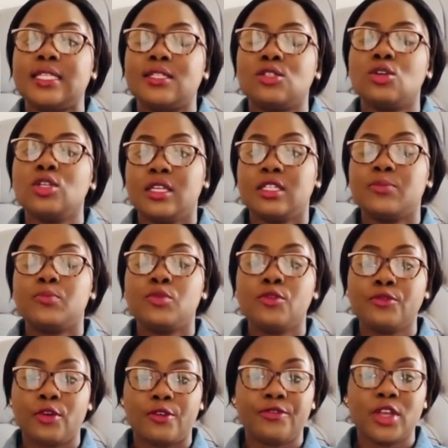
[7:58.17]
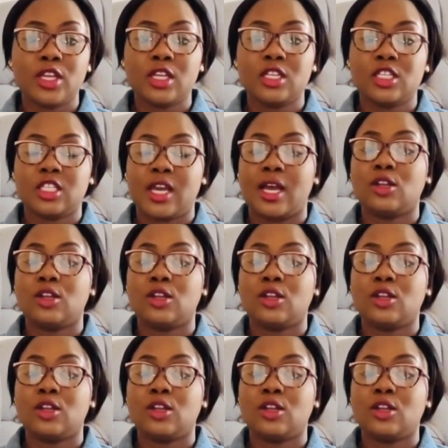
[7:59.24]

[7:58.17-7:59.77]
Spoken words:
So this proof of English can